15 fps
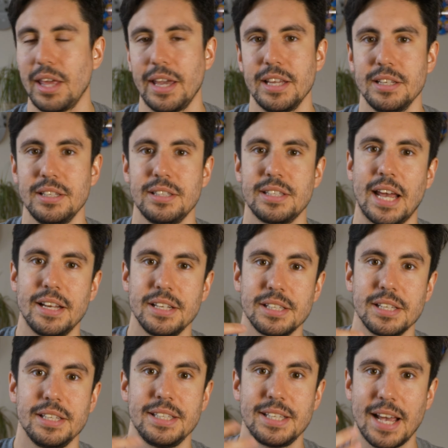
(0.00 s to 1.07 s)
They tend
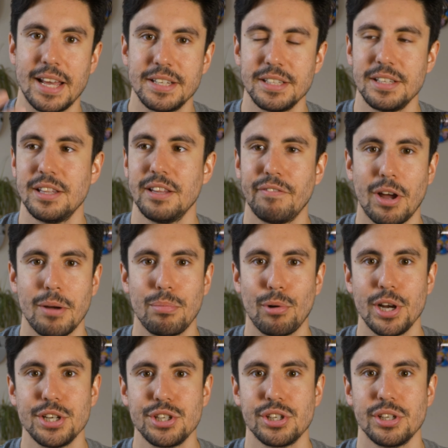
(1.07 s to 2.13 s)
to deaden the
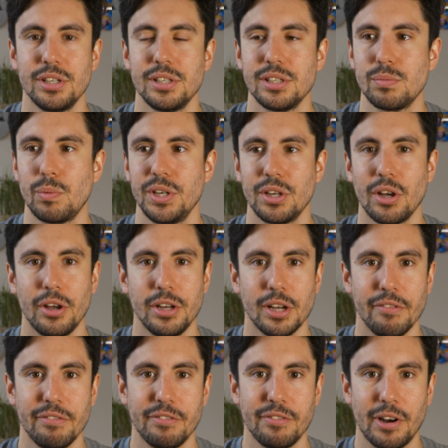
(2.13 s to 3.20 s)
vibrations when you're going
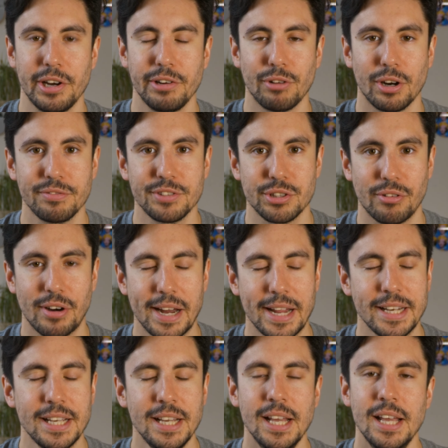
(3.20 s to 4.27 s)
over very rough
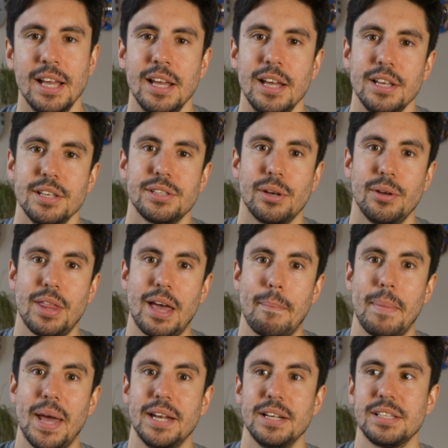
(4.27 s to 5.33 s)
terrain. So that
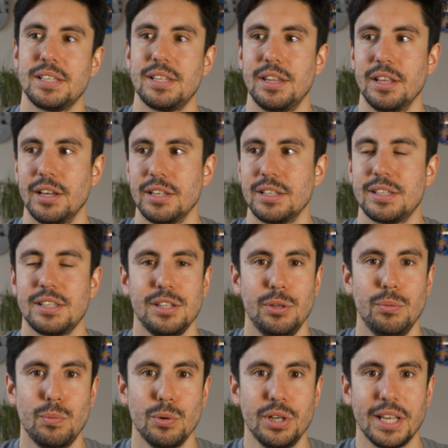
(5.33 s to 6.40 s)
meant that
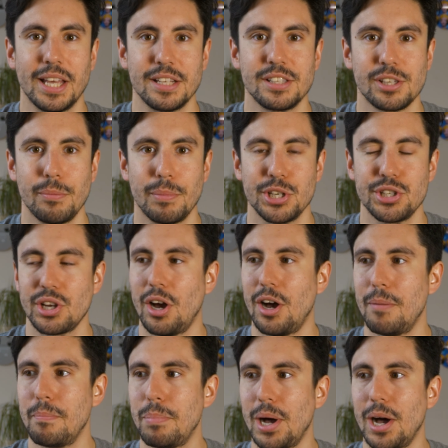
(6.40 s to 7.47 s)
you wouldn't get so much
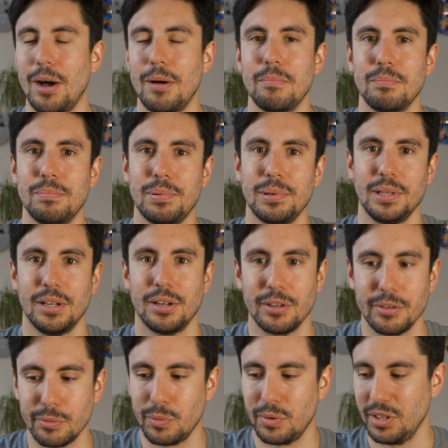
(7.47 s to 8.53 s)
arm pump.
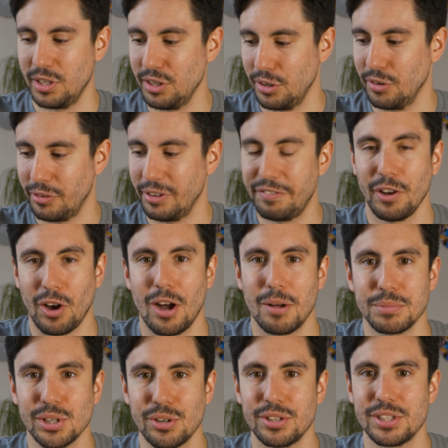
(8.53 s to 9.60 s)
If your
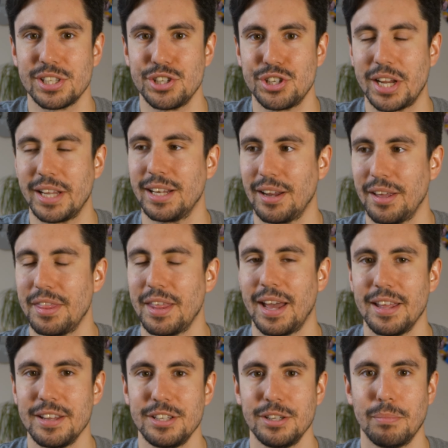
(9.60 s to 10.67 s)
arms are constantly shaking like
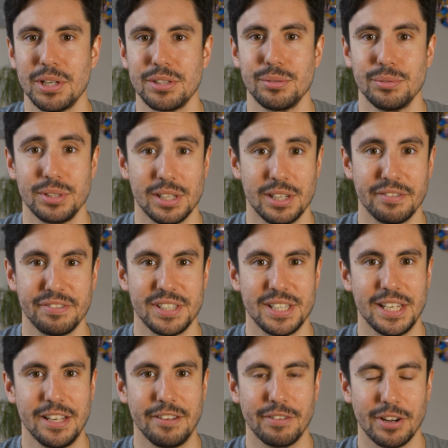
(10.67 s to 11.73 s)
that, your muscles are going to
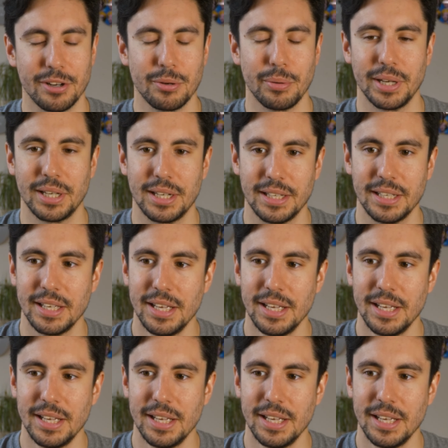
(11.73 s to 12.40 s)
fatigue very quickly.